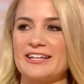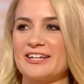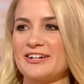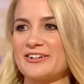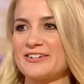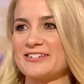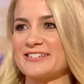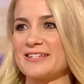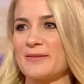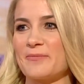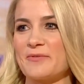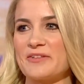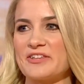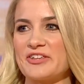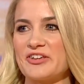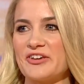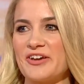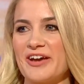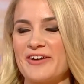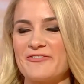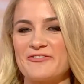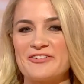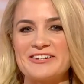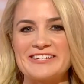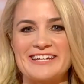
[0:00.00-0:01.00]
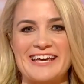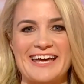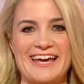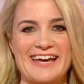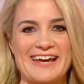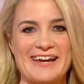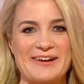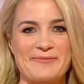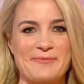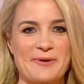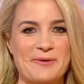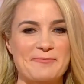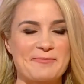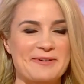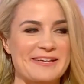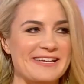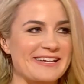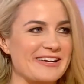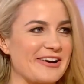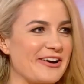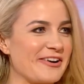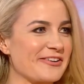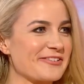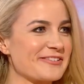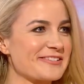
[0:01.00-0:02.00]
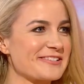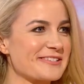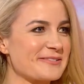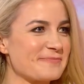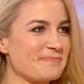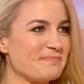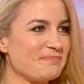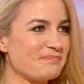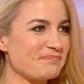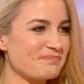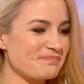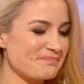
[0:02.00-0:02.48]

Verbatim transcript: you learn something new every day. Thank you for that, Holly. I uh,